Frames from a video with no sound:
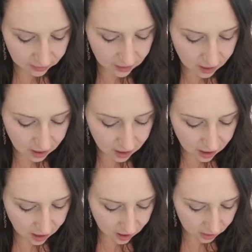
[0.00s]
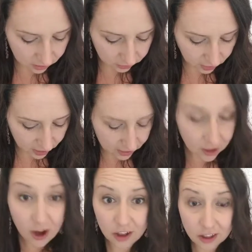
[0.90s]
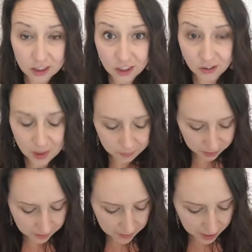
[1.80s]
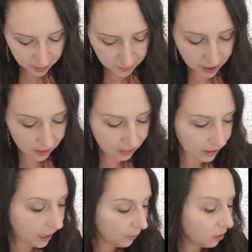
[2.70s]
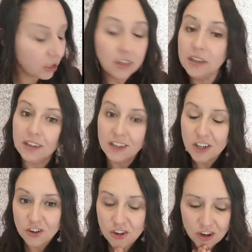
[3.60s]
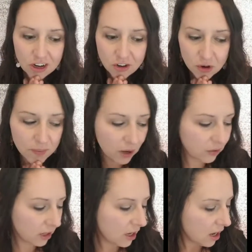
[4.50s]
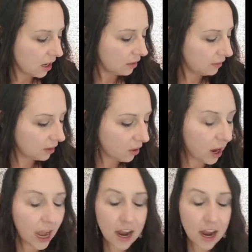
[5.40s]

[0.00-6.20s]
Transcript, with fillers: So that is, those are I think all the little gems in my makeup bag that I wanted to talk to you about.